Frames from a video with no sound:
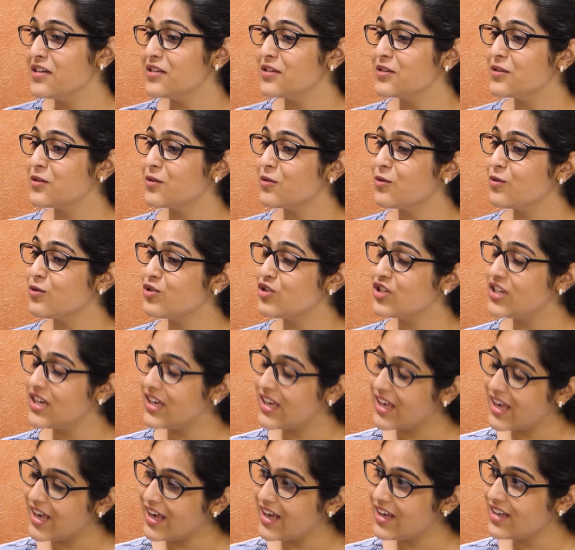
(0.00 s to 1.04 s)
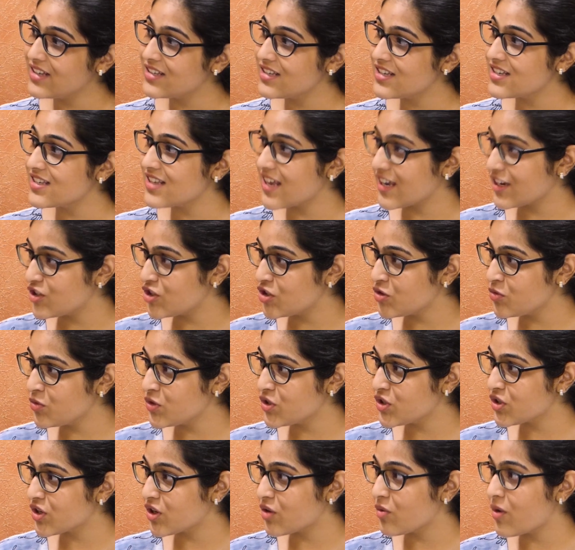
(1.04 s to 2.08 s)
So GK is a section
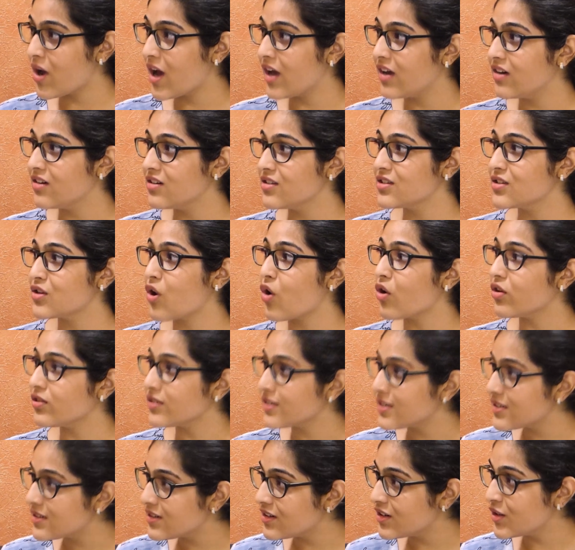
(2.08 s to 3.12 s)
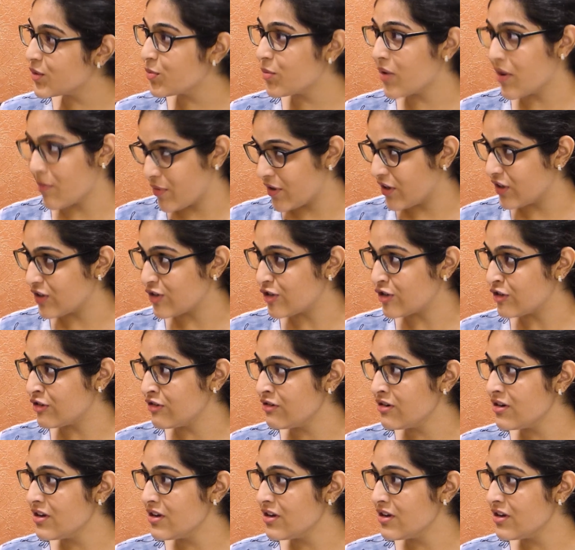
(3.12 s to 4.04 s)
which requires constant preparation.